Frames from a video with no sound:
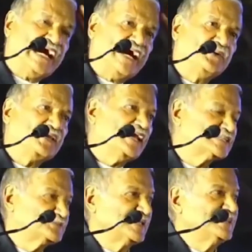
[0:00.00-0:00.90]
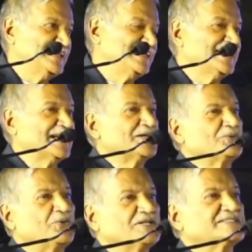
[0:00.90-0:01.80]
how he has been thinking,
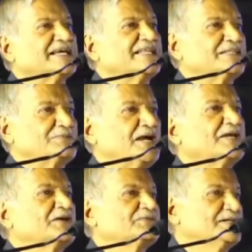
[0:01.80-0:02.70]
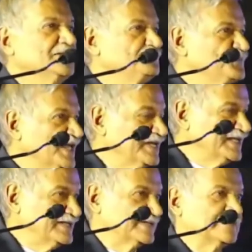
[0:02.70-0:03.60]
what is there in the mind of the
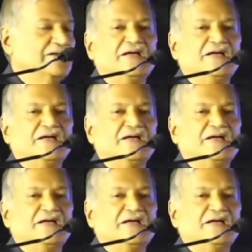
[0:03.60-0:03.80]
leader.